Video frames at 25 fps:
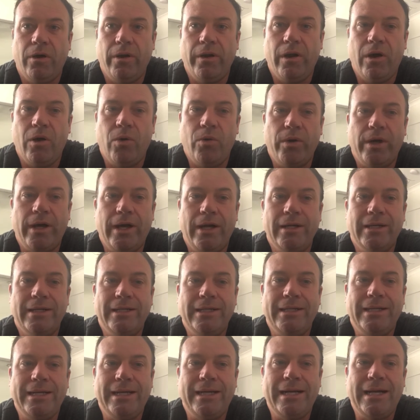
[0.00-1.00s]
older,
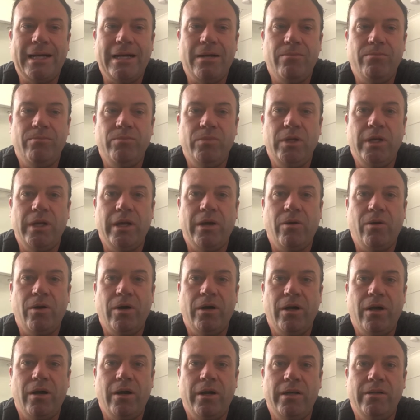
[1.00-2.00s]

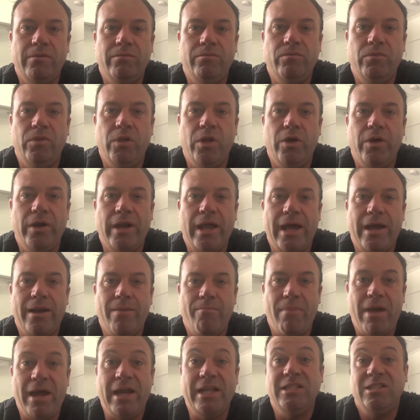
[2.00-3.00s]
I learned how to
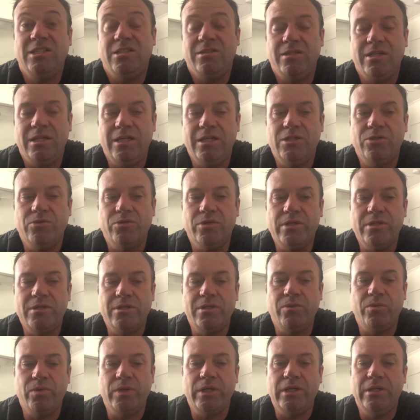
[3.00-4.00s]
manage the injuries
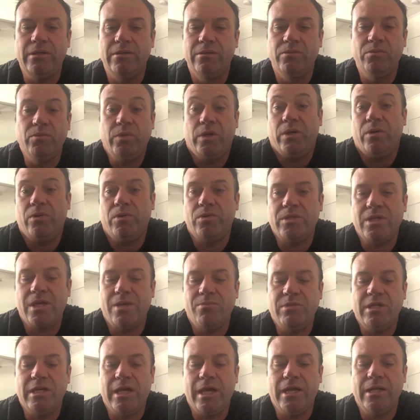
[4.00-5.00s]
that we all
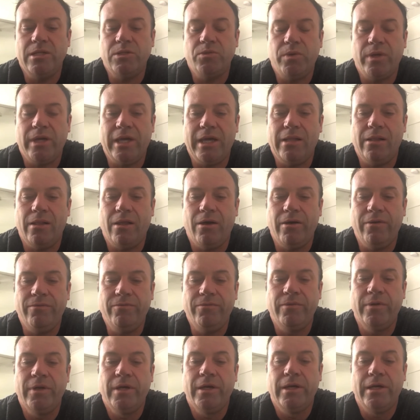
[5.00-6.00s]
seem to get as we get
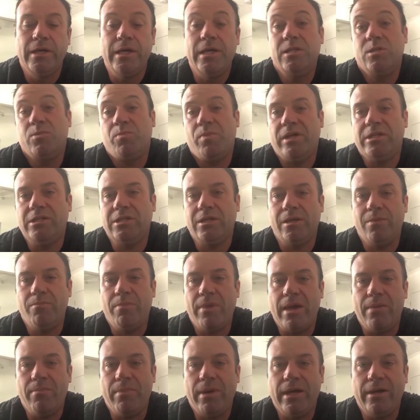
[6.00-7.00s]
life, especially
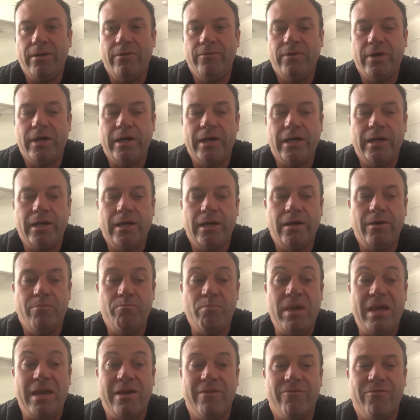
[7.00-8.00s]
me being of a
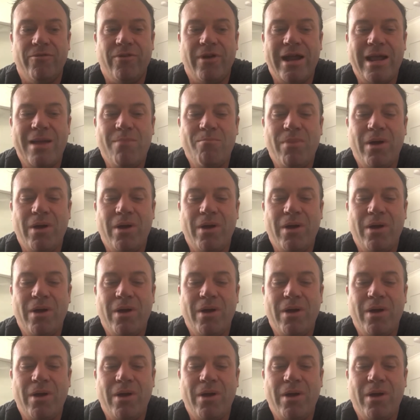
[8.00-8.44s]
bigger frame.